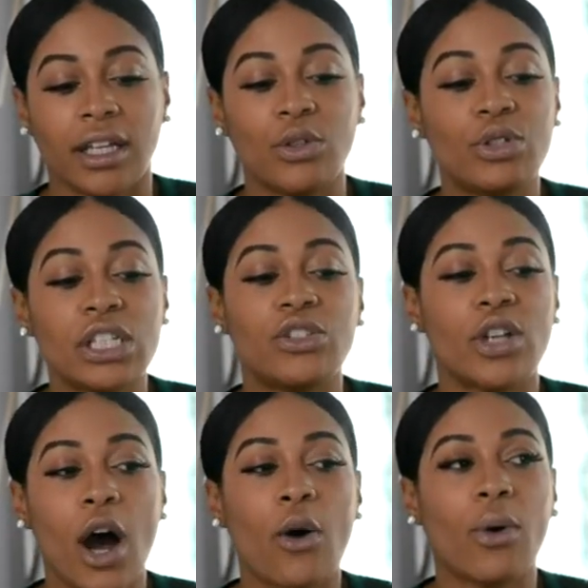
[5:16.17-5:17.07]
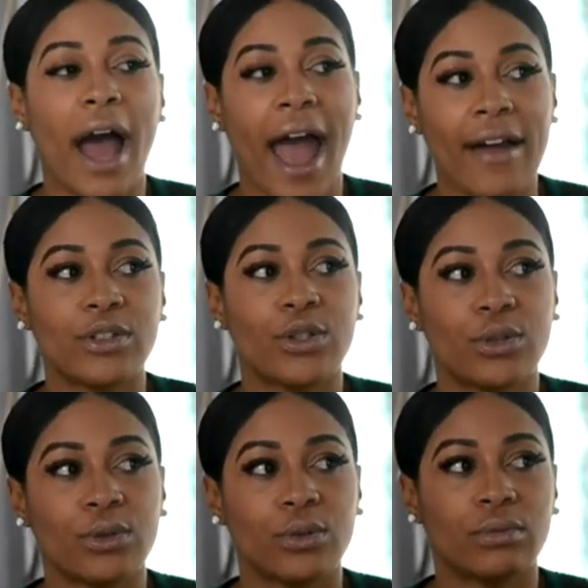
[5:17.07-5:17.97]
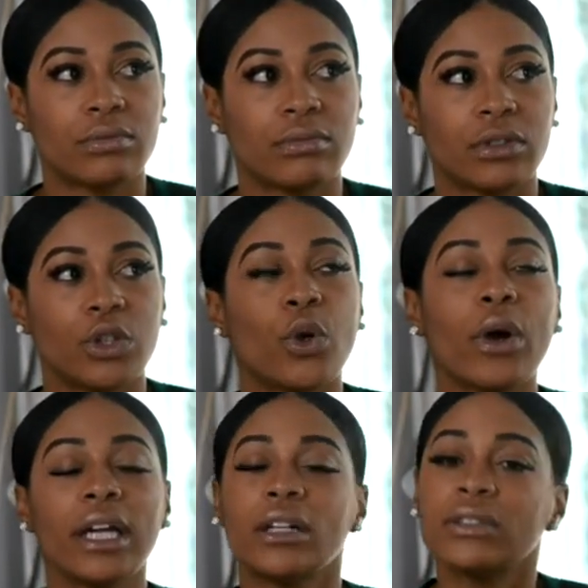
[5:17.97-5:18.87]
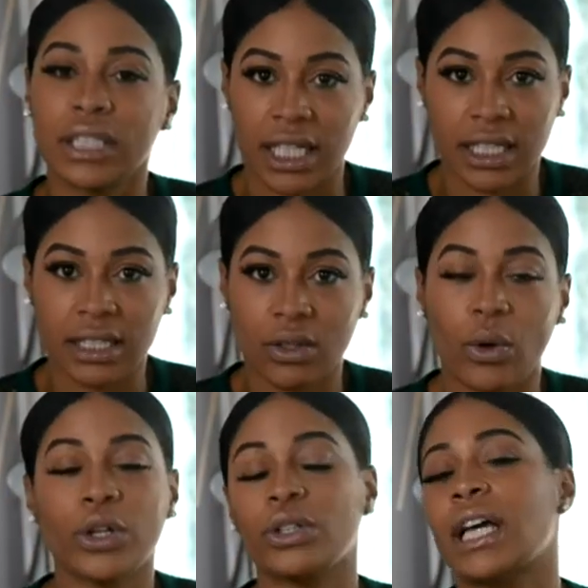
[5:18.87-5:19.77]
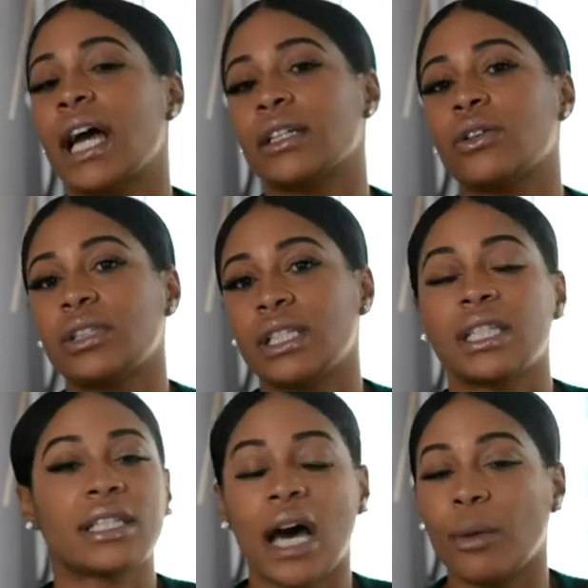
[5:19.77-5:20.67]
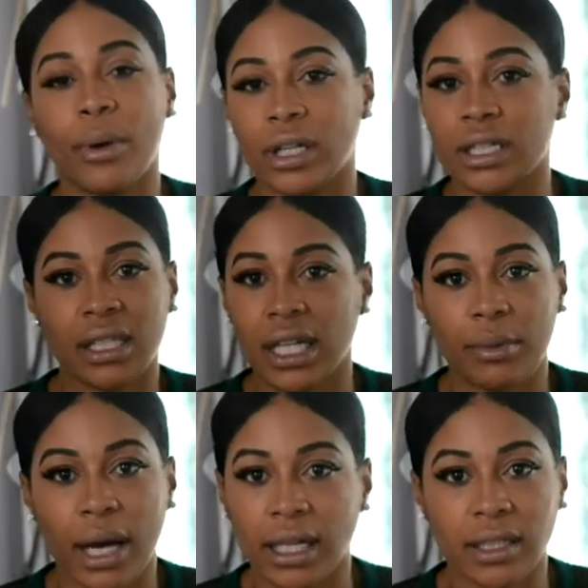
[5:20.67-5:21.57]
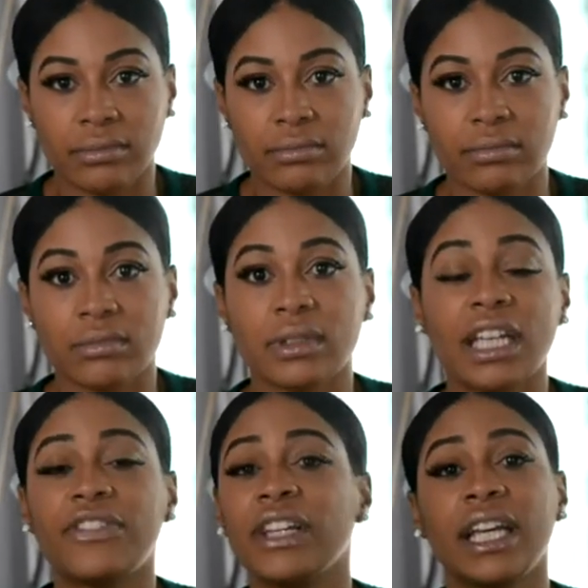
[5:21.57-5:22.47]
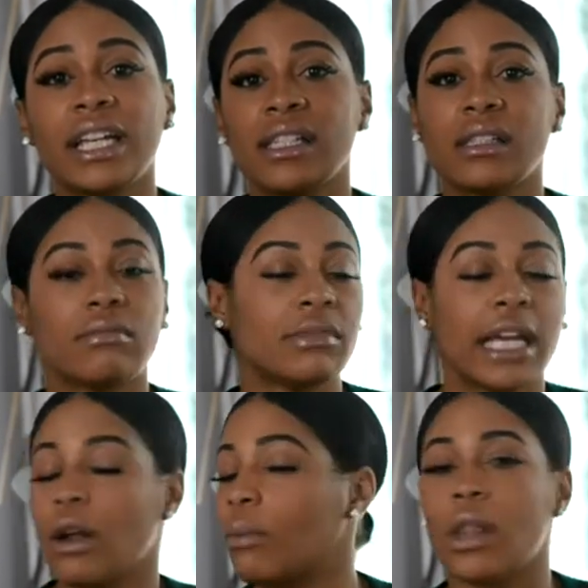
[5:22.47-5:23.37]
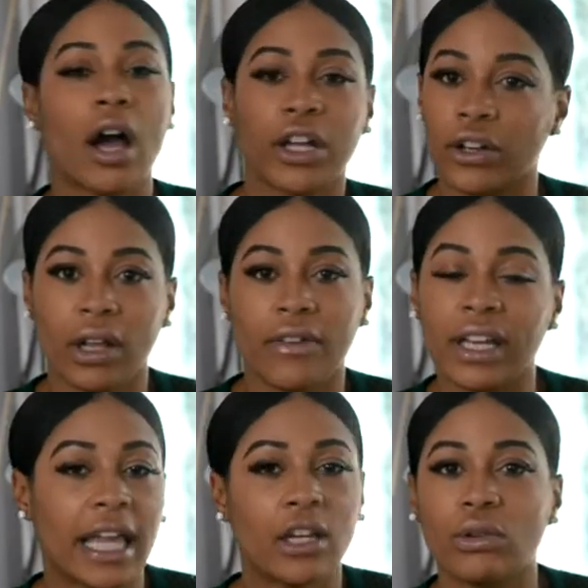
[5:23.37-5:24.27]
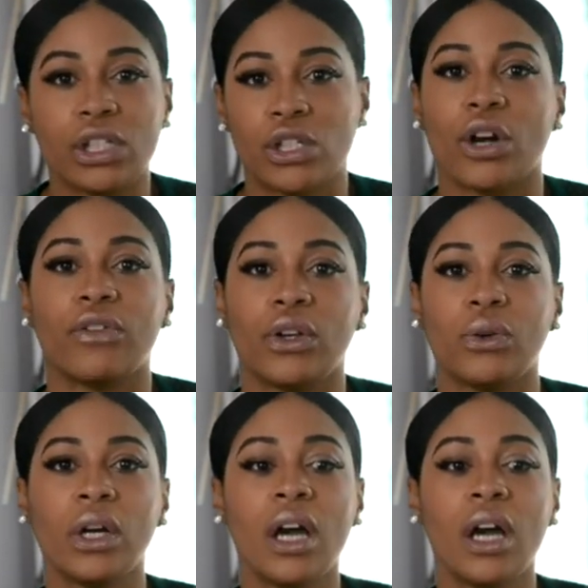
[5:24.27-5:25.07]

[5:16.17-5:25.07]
you just don't have to, your illness or your diagnosis is not a burden to anybody. If it is, they don't belong in your life and they don't deserve you.